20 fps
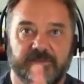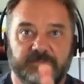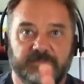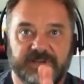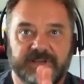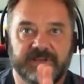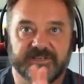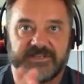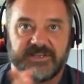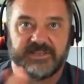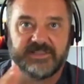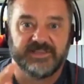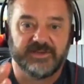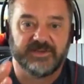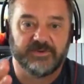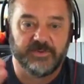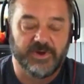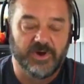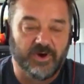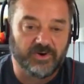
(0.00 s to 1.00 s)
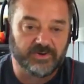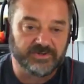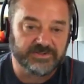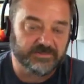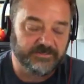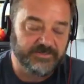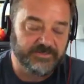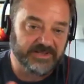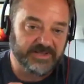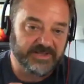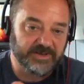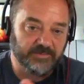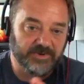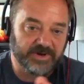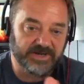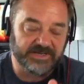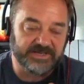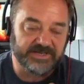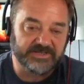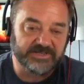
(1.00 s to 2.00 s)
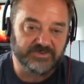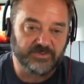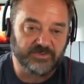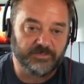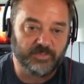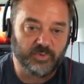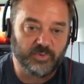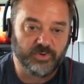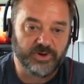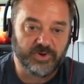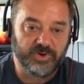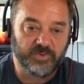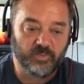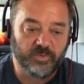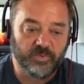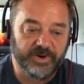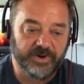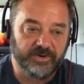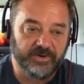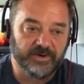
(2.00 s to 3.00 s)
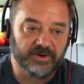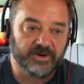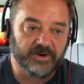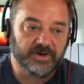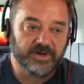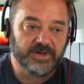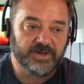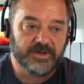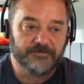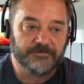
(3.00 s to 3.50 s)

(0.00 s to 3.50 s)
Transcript: because I think we ultimately want to get to a point where,